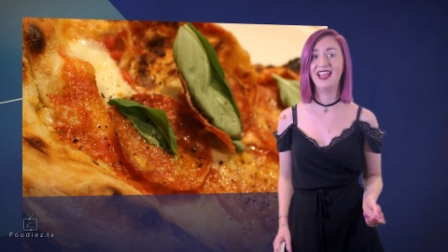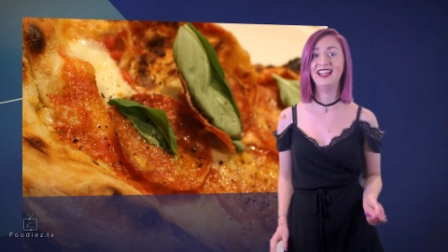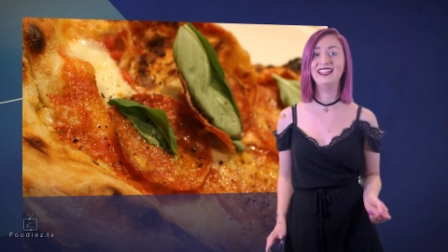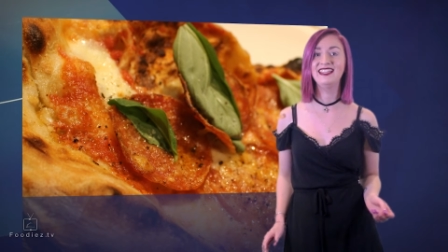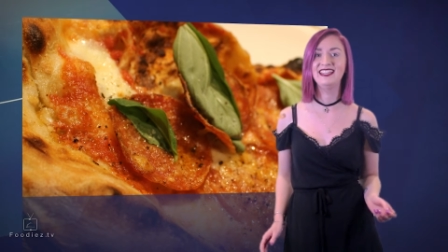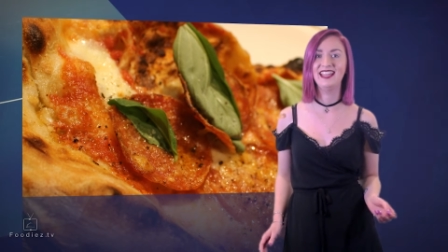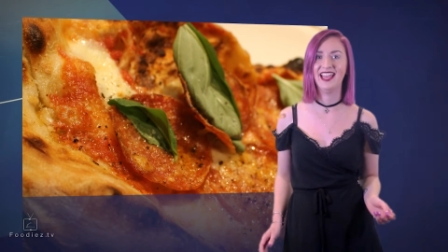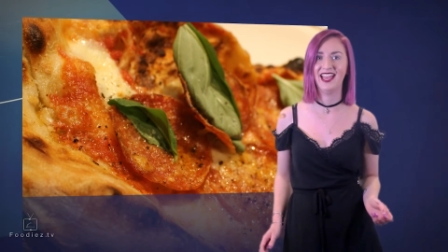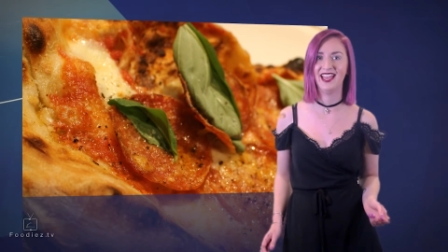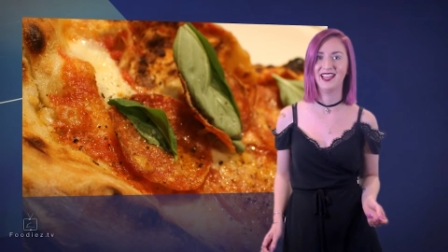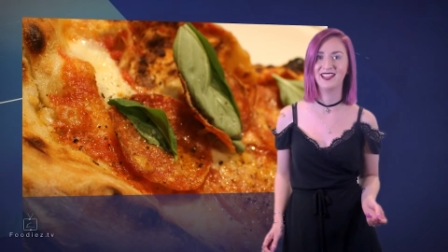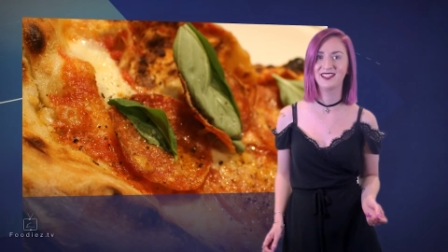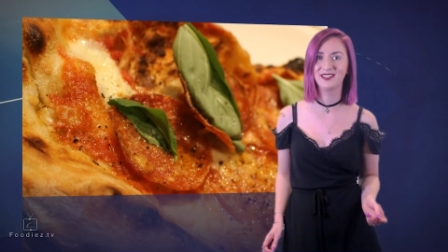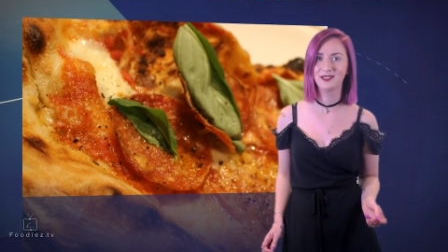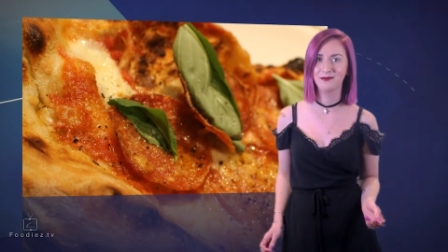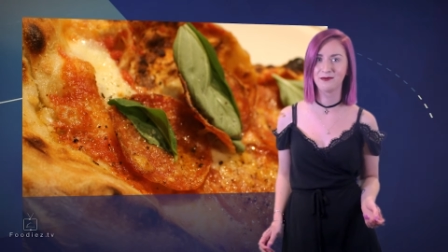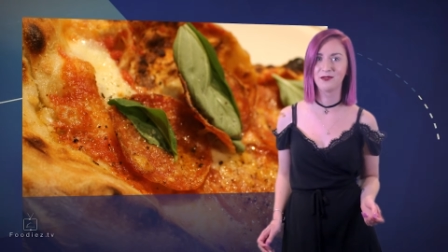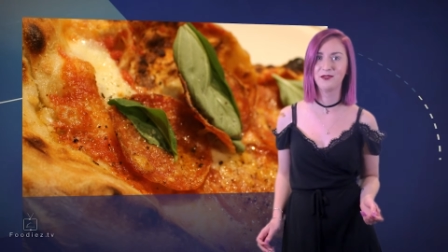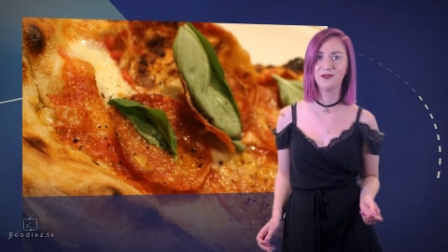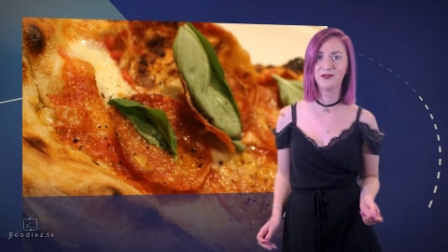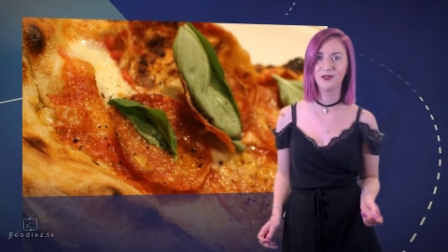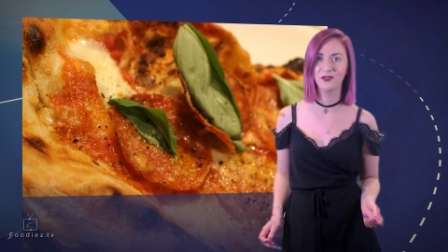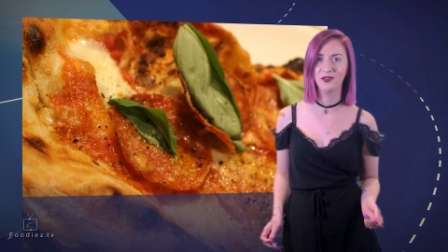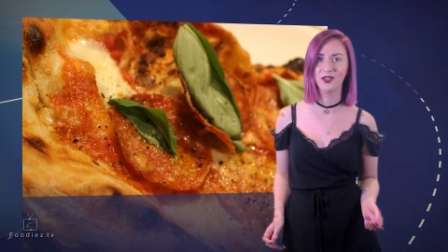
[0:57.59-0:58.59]
And yes,
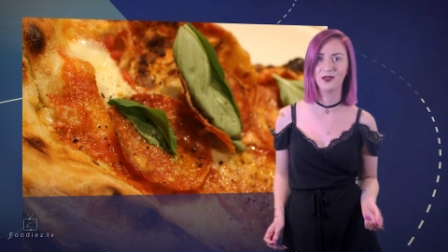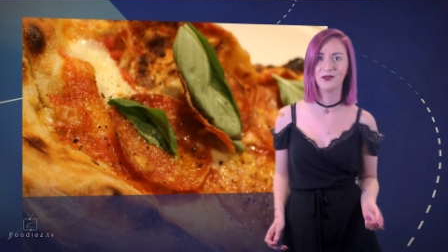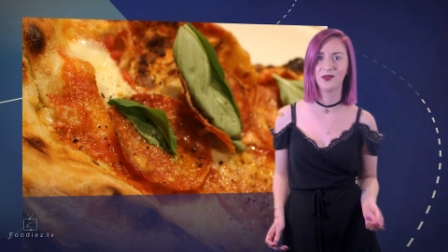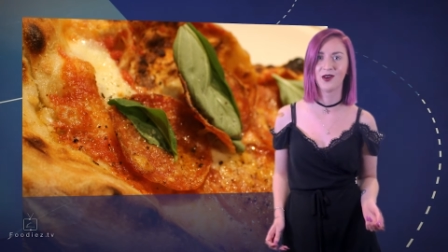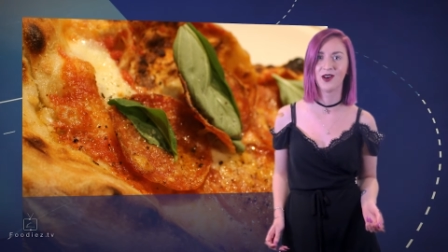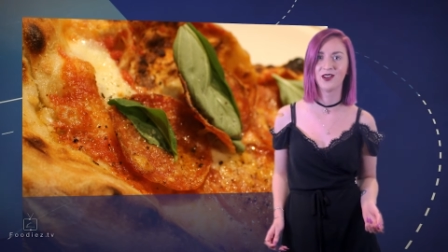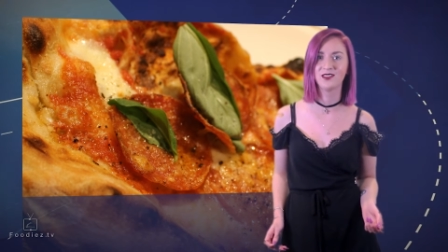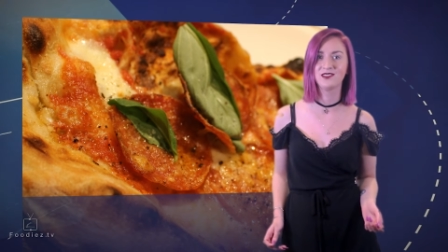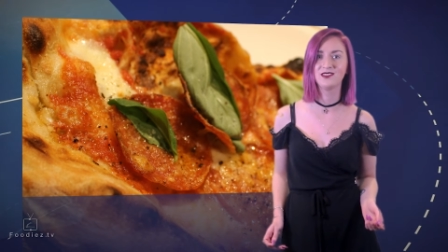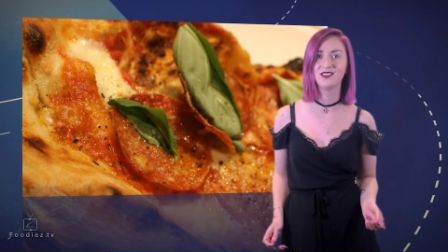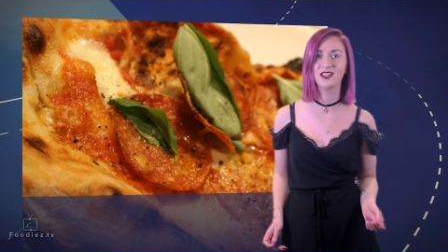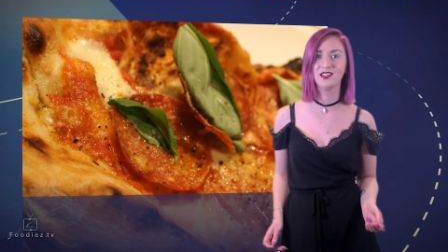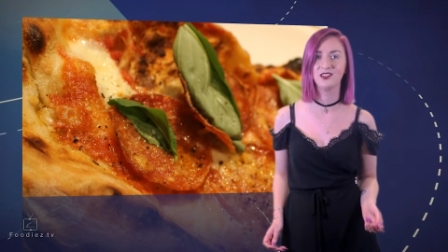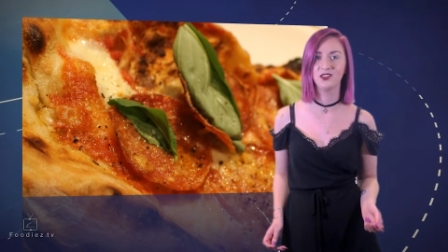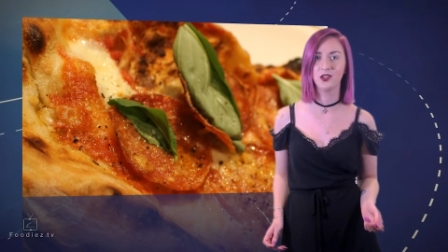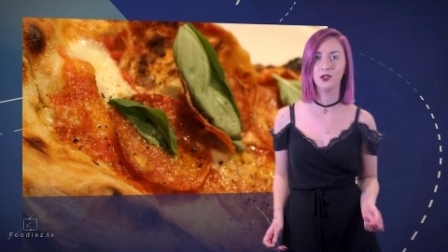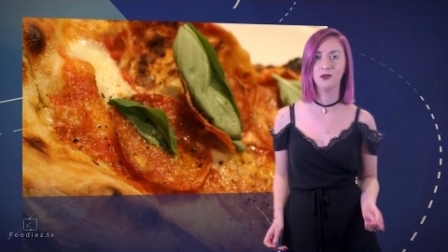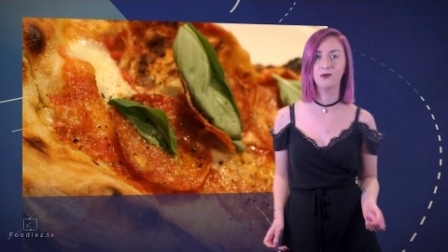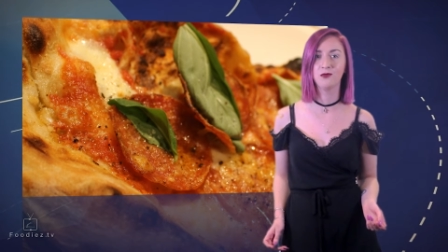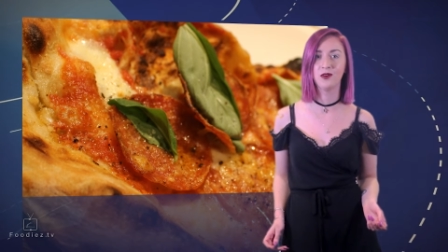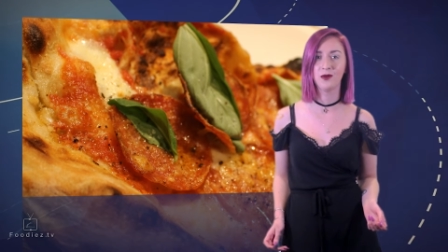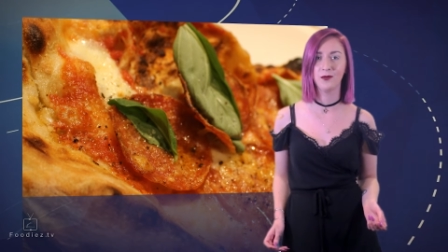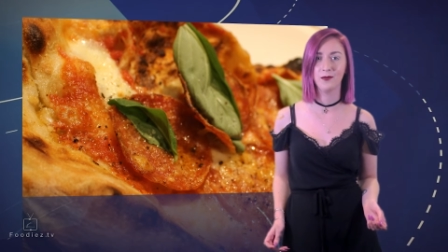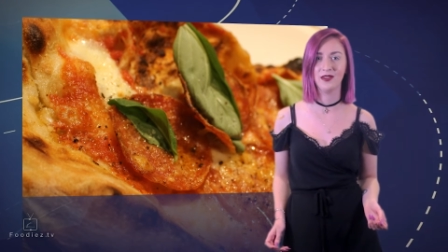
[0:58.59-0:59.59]
before you ask, they do
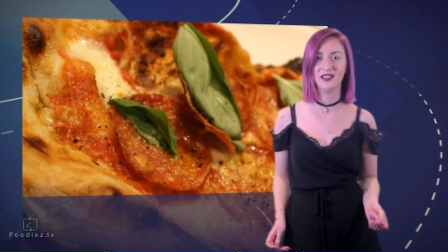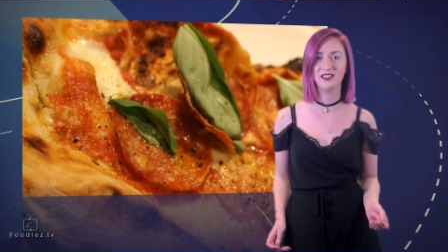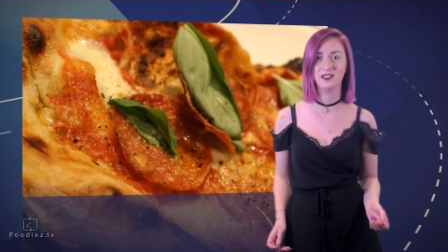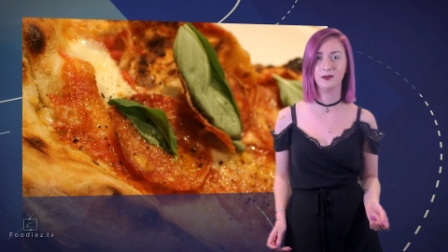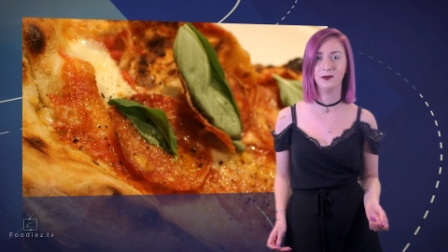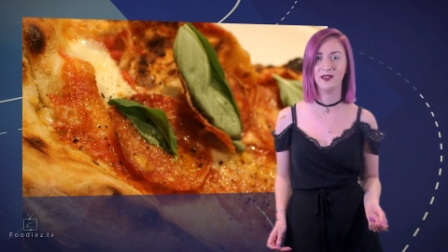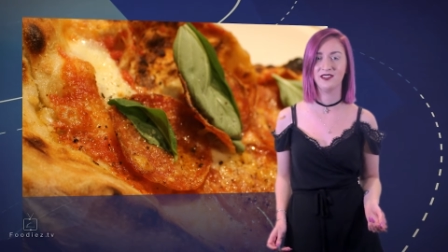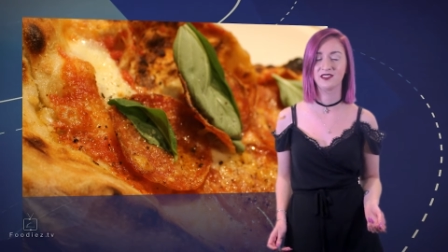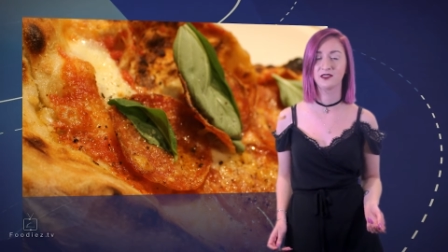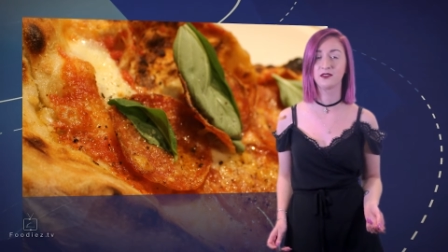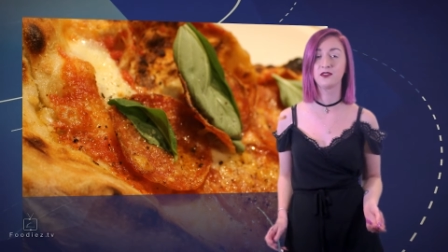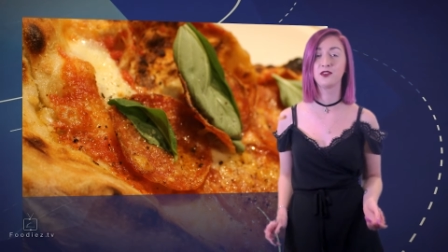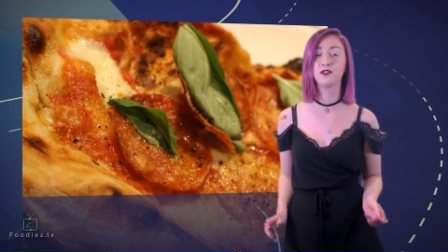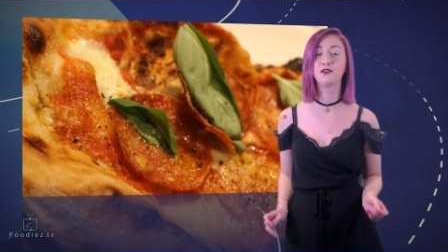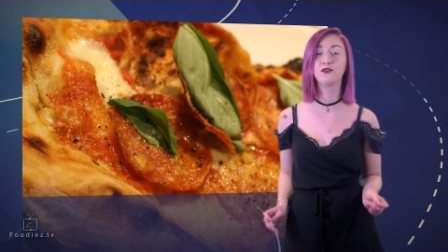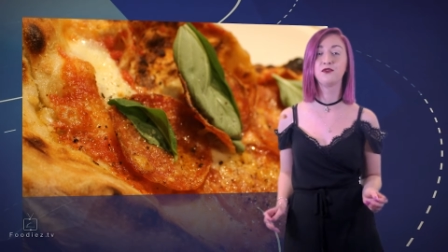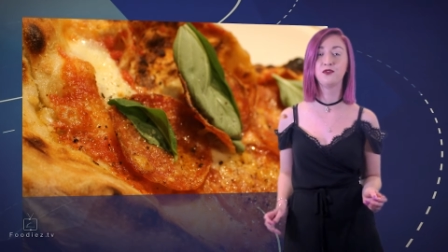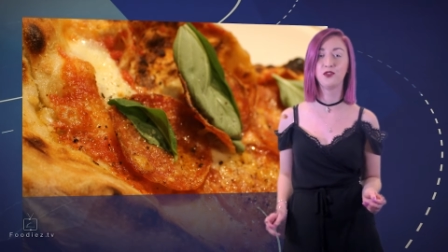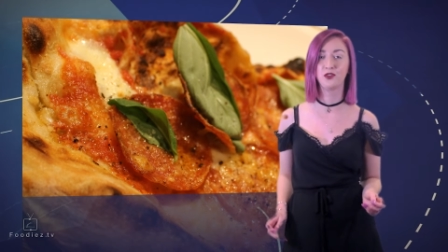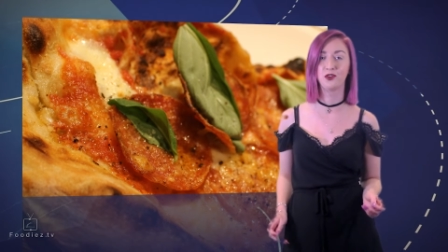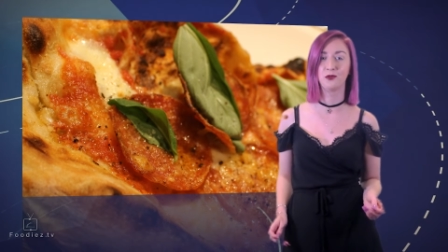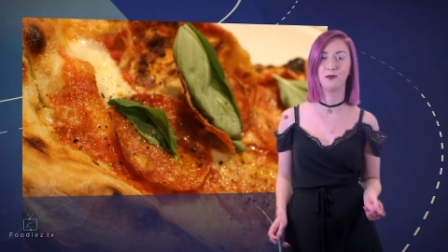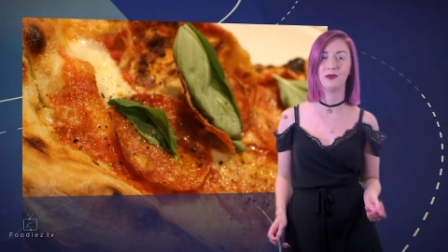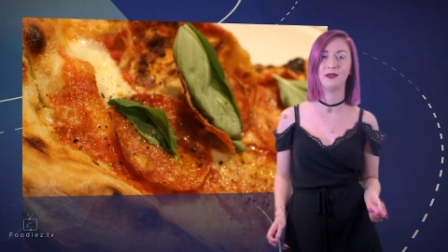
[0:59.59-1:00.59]
a 1 metre pizza
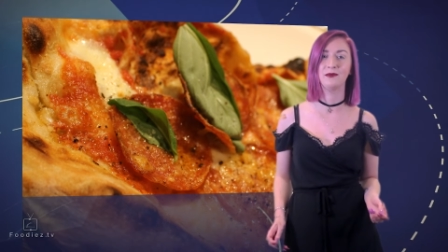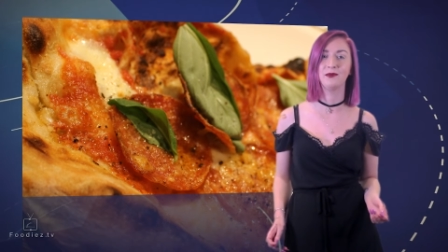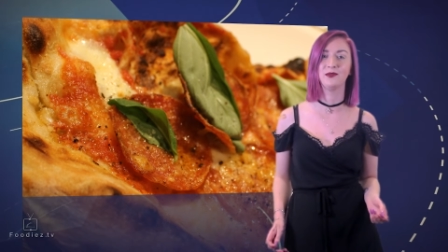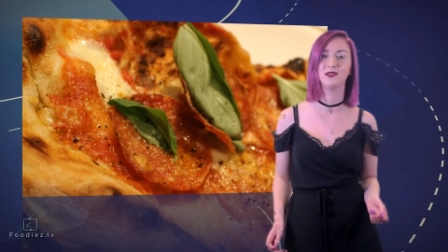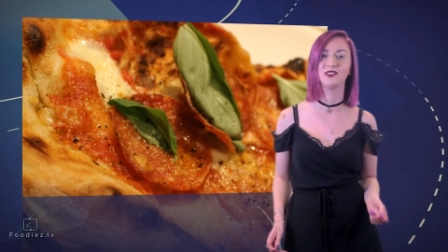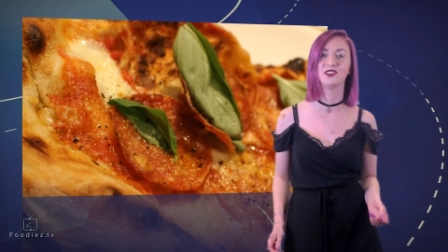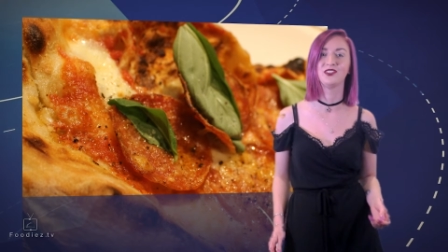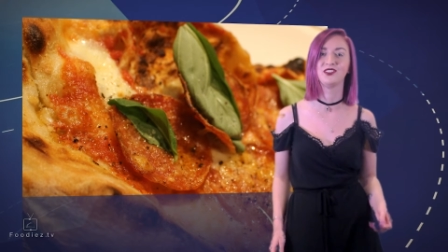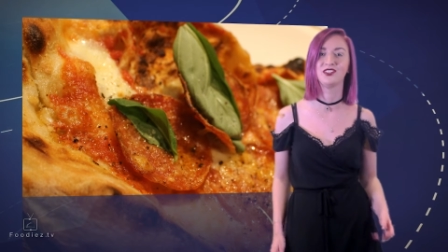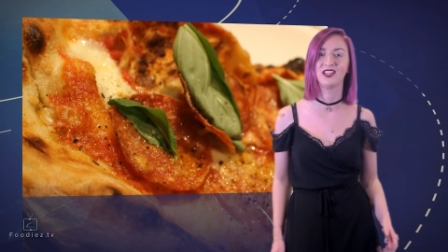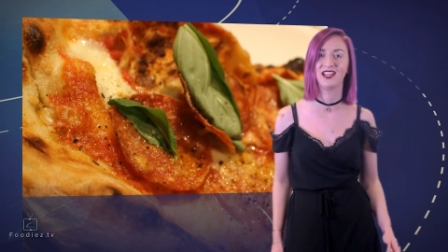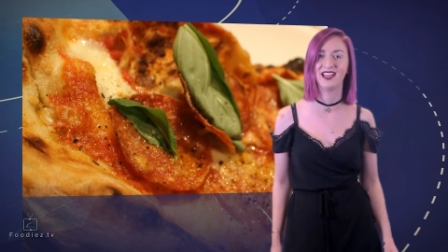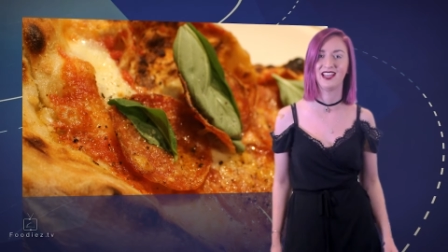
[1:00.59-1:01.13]
for 4 people to